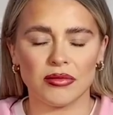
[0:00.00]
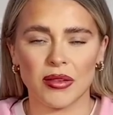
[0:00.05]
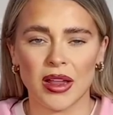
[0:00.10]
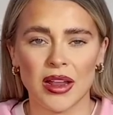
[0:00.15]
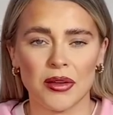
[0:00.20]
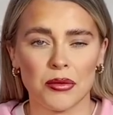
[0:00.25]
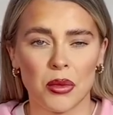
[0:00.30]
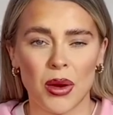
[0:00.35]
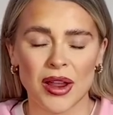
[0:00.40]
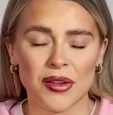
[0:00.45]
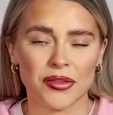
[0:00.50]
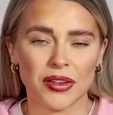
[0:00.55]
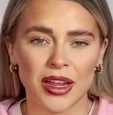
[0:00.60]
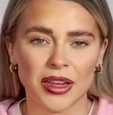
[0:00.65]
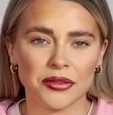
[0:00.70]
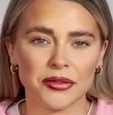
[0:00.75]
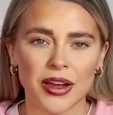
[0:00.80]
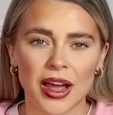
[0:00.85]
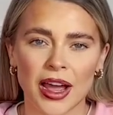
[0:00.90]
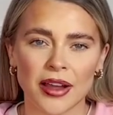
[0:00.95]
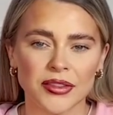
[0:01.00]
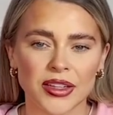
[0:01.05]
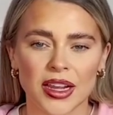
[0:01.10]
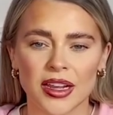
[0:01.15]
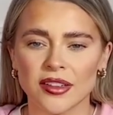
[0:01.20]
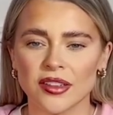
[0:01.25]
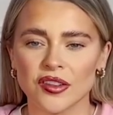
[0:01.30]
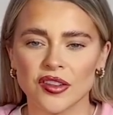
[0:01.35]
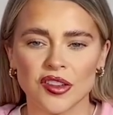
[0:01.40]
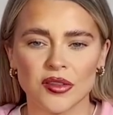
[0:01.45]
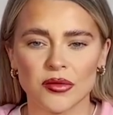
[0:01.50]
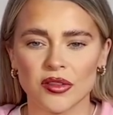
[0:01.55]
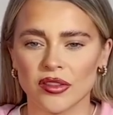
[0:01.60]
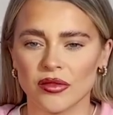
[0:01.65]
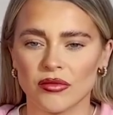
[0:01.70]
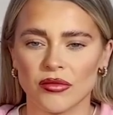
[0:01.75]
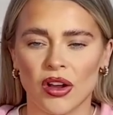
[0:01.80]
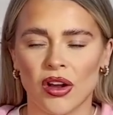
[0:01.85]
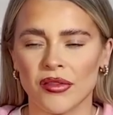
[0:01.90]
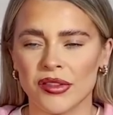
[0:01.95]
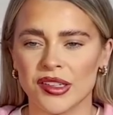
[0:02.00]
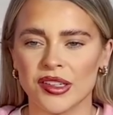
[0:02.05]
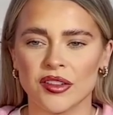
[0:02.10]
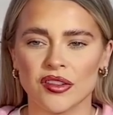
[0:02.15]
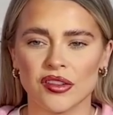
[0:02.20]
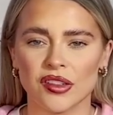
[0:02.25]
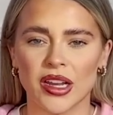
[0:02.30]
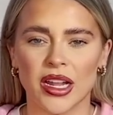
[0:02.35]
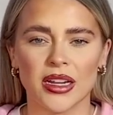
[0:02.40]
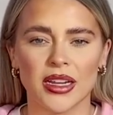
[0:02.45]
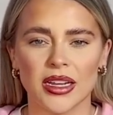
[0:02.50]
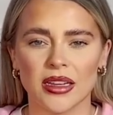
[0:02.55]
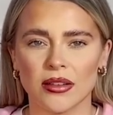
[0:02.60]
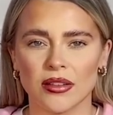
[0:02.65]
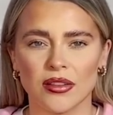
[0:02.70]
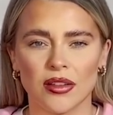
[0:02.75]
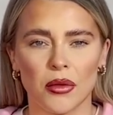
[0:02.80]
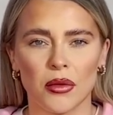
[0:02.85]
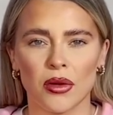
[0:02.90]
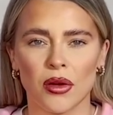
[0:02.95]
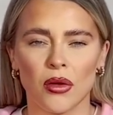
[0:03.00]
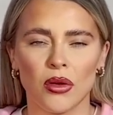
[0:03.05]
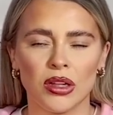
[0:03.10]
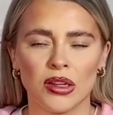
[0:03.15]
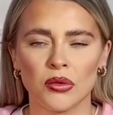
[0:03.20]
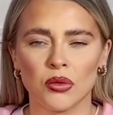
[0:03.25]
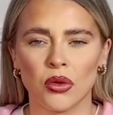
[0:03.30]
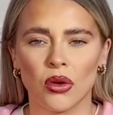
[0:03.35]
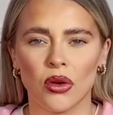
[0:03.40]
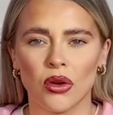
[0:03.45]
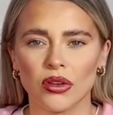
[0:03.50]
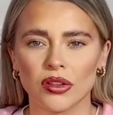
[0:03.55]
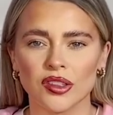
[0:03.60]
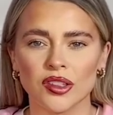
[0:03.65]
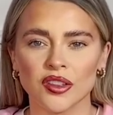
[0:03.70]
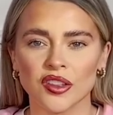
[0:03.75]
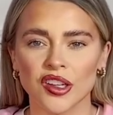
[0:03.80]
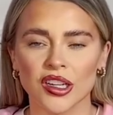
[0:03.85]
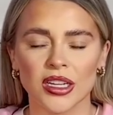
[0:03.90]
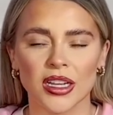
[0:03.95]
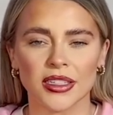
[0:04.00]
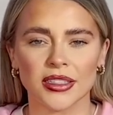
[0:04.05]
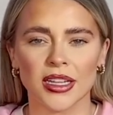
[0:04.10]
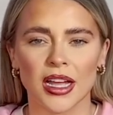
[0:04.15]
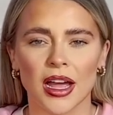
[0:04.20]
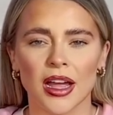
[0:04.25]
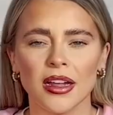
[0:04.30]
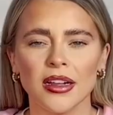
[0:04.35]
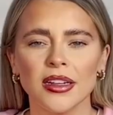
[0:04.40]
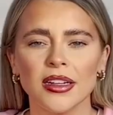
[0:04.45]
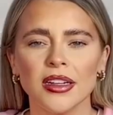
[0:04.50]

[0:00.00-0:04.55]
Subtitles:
away for like 5 days and she was obviously just like doing all the walks and shit like that.